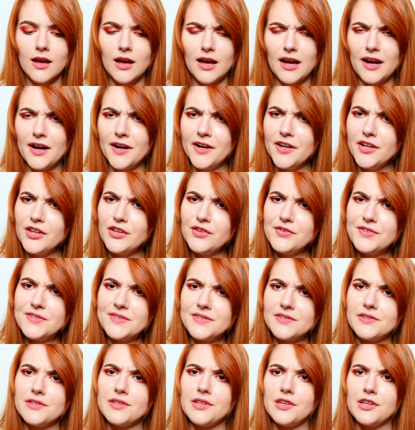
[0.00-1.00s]
"Are you
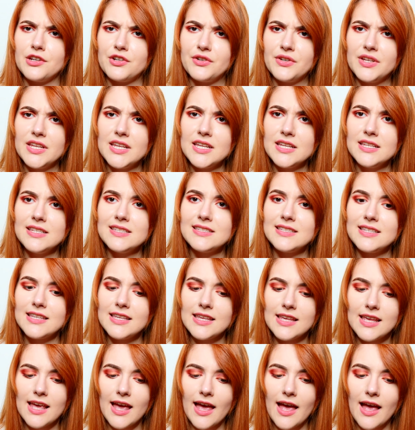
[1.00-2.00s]
serious?"
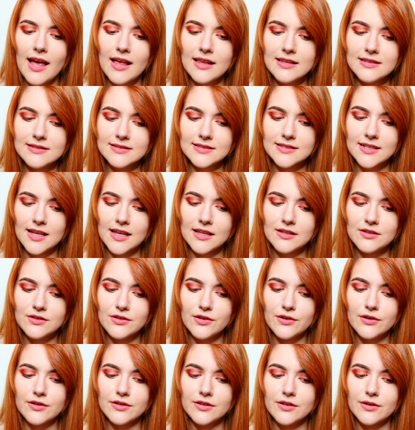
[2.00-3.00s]
he asked and
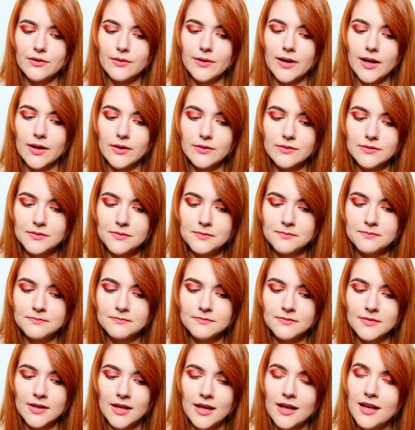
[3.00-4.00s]
turned around.
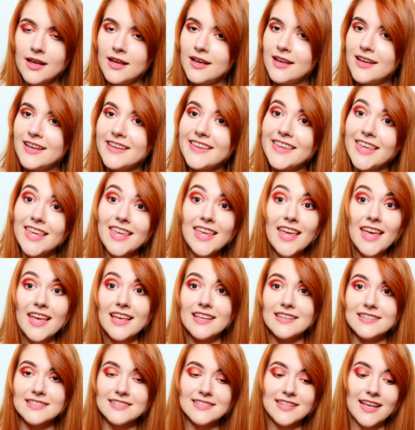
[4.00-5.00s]

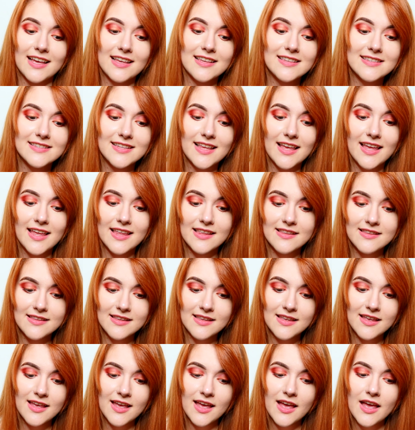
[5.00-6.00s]
"Yes," I said.
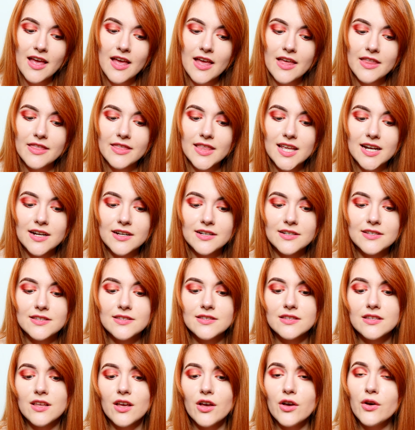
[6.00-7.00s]

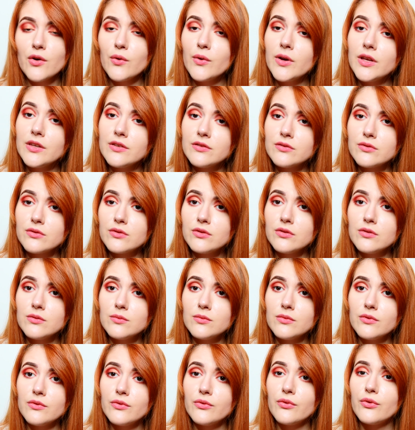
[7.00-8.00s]
"There's always
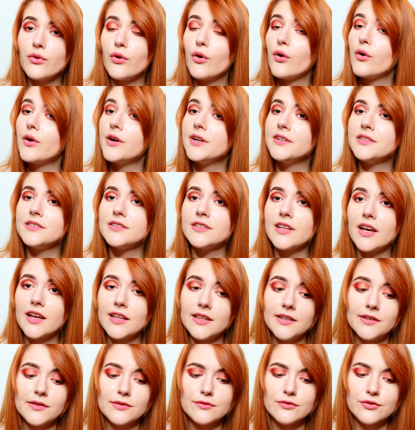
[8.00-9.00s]
room for
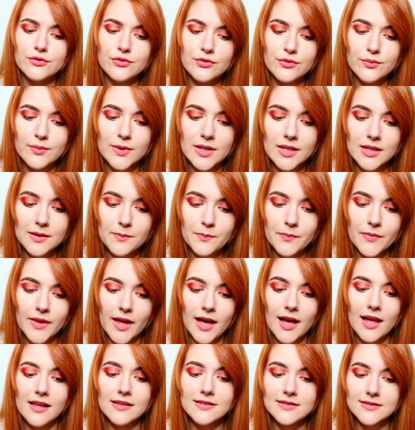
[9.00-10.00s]
another roomie,"
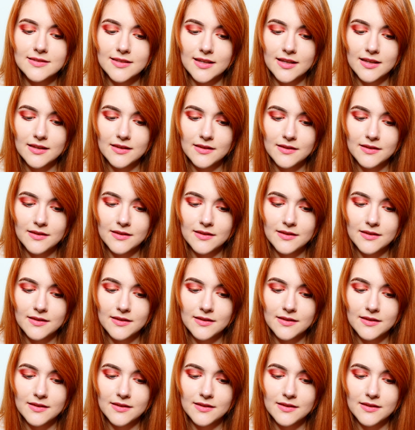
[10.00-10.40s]
I said.